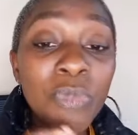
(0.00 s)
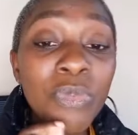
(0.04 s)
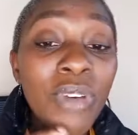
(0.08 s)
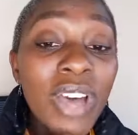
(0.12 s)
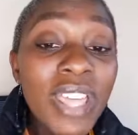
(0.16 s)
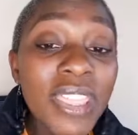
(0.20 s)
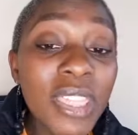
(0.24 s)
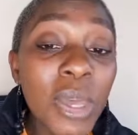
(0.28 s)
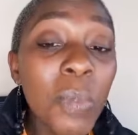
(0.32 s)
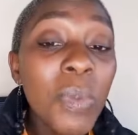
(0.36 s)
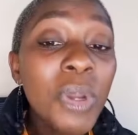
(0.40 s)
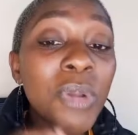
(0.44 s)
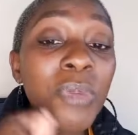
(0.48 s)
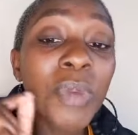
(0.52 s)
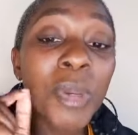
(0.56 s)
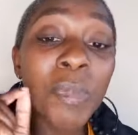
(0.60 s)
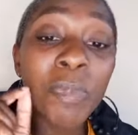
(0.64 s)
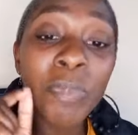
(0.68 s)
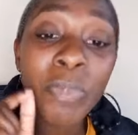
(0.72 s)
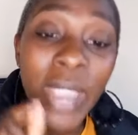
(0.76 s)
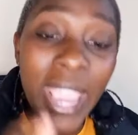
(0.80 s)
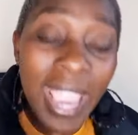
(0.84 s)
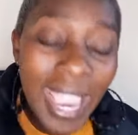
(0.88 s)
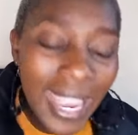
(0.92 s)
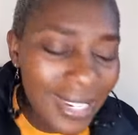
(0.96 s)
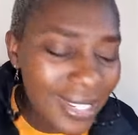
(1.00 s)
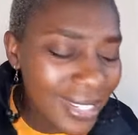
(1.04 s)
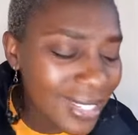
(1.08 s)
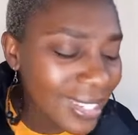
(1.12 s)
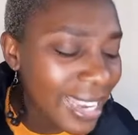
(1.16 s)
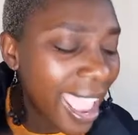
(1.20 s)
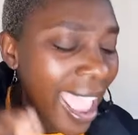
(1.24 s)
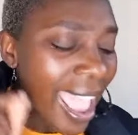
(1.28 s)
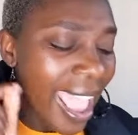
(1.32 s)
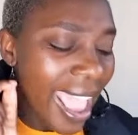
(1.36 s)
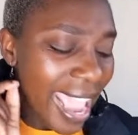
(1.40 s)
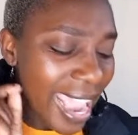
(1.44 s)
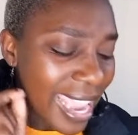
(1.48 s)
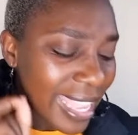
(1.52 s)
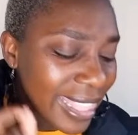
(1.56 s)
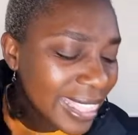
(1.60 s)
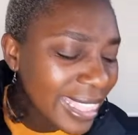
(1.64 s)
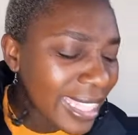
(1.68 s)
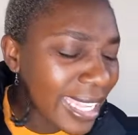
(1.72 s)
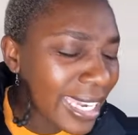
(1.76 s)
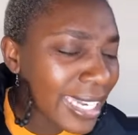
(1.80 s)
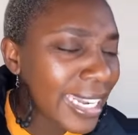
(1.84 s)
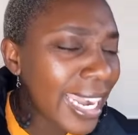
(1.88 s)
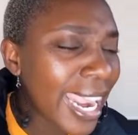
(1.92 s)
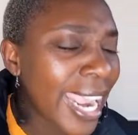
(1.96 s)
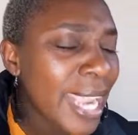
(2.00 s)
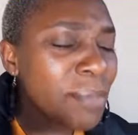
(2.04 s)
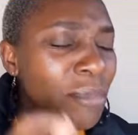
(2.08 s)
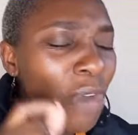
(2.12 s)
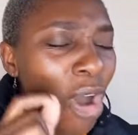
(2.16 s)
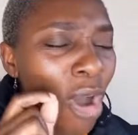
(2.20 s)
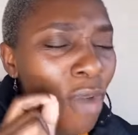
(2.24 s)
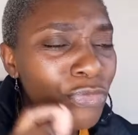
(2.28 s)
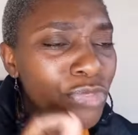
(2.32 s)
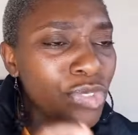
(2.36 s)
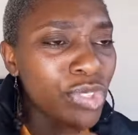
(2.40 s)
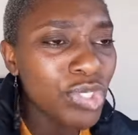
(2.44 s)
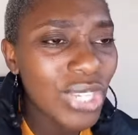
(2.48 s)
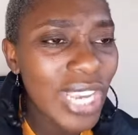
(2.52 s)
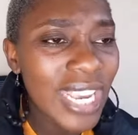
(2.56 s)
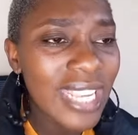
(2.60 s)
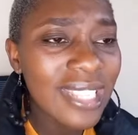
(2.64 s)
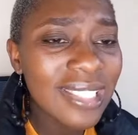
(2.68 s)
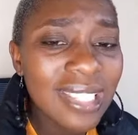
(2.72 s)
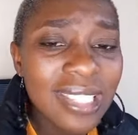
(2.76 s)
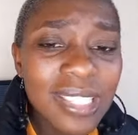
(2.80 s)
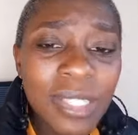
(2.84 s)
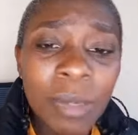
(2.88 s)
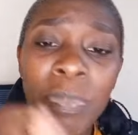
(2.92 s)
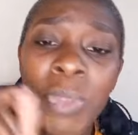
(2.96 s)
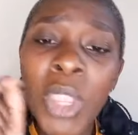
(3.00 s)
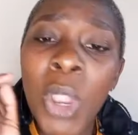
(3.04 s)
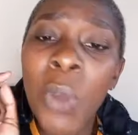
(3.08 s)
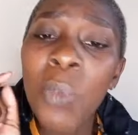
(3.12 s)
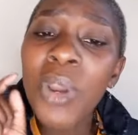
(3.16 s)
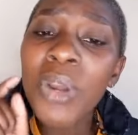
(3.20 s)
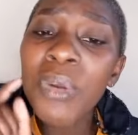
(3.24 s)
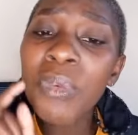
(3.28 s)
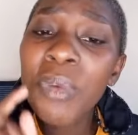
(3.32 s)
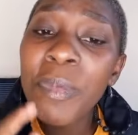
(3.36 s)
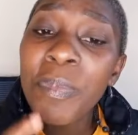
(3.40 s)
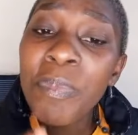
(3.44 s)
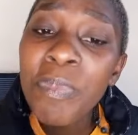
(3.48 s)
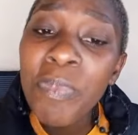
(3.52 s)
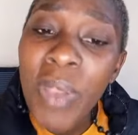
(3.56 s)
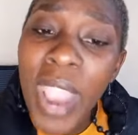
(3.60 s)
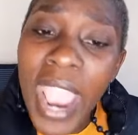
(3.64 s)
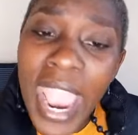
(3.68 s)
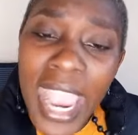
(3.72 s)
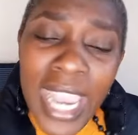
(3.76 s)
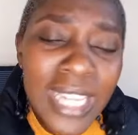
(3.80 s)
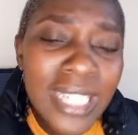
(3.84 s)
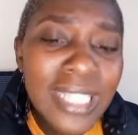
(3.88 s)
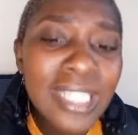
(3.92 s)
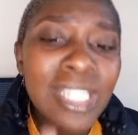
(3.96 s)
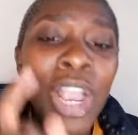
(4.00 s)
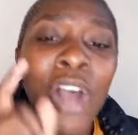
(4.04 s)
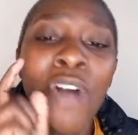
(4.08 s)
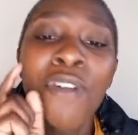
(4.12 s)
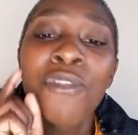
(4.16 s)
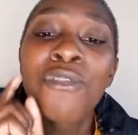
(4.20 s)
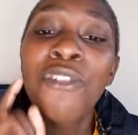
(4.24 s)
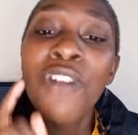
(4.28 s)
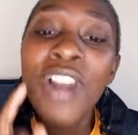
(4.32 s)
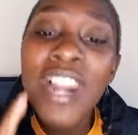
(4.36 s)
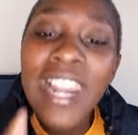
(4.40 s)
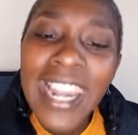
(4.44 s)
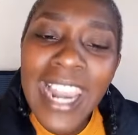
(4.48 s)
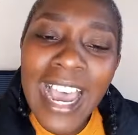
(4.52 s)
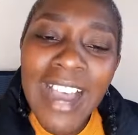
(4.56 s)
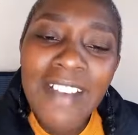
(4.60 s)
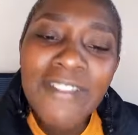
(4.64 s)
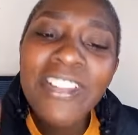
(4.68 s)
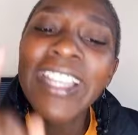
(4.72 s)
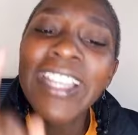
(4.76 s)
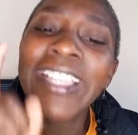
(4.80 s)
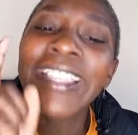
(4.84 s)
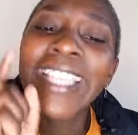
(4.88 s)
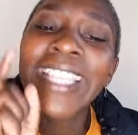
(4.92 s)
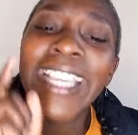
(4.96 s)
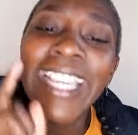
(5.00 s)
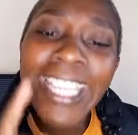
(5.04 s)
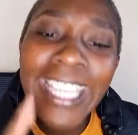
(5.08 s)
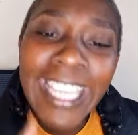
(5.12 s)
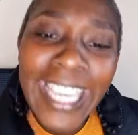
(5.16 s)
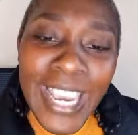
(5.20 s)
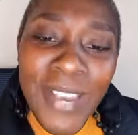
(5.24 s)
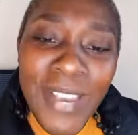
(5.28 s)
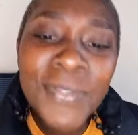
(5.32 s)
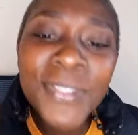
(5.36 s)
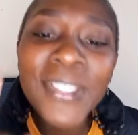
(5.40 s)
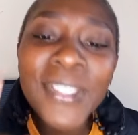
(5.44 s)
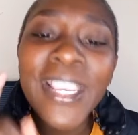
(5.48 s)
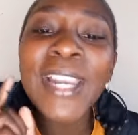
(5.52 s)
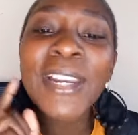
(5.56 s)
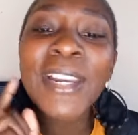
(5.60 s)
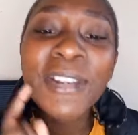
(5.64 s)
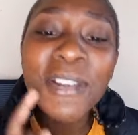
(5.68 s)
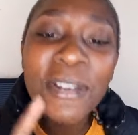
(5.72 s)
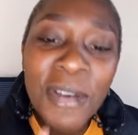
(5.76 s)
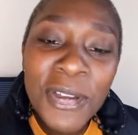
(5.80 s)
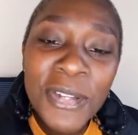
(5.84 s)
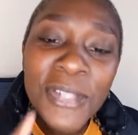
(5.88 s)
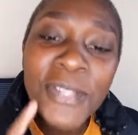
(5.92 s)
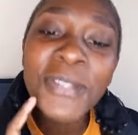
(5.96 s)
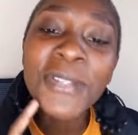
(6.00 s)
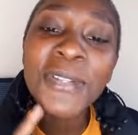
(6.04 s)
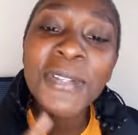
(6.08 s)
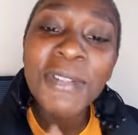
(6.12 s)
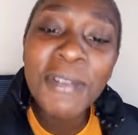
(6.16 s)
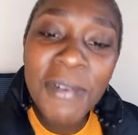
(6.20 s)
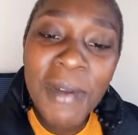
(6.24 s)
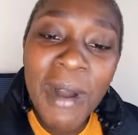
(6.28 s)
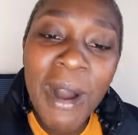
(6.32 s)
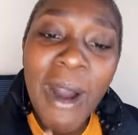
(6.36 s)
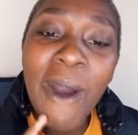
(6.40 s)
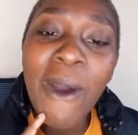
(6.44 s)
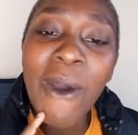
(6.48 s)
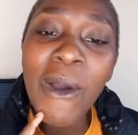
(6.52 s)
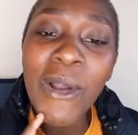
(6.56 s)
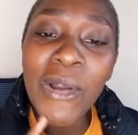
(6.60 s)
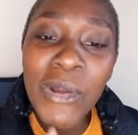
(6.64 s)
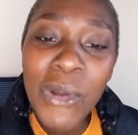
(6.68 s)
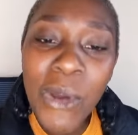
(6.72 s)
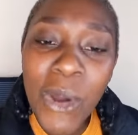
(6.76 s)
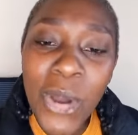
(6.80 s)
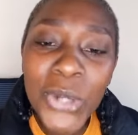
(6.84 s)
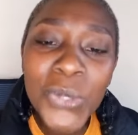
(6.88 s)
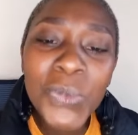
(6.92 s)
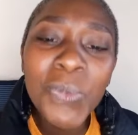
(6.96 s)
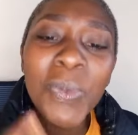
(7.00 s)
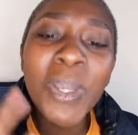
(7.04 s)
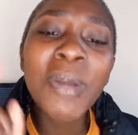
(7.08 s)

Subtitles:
Father, we repent in the name of Jesus. We repent for loving the gifts and not you, our Lord.